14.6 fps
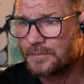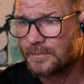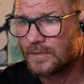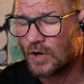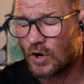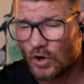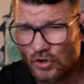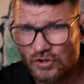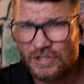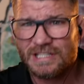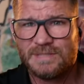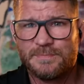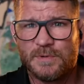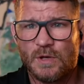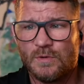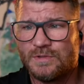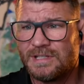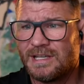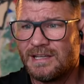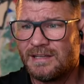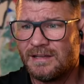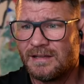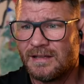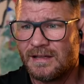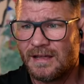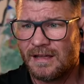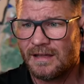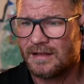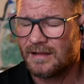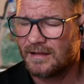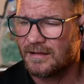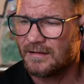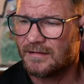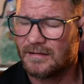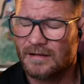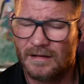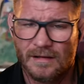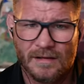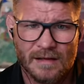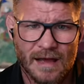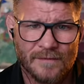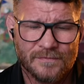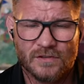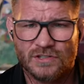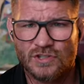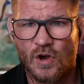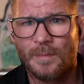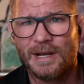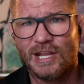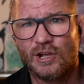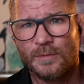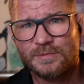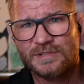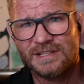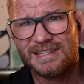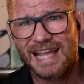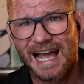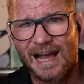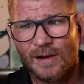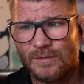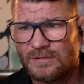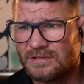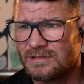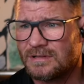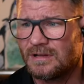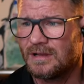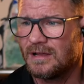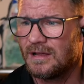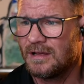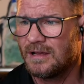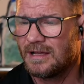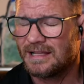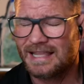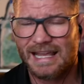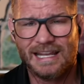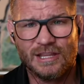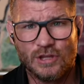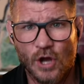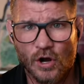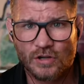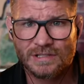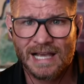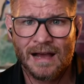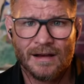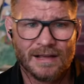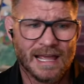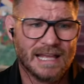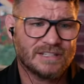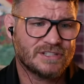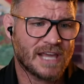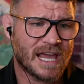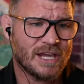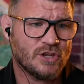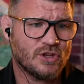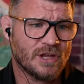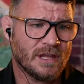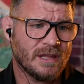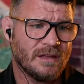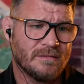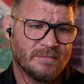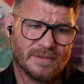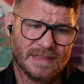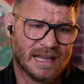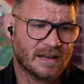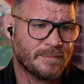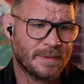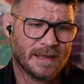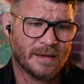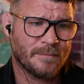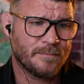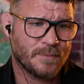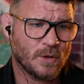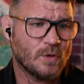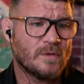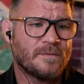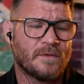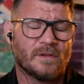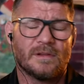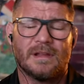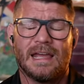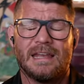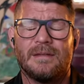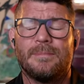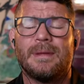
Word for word: undisputed, after so many ups and downs, Getting knocked out against Gaethje, that'd be a beautiful, it'd be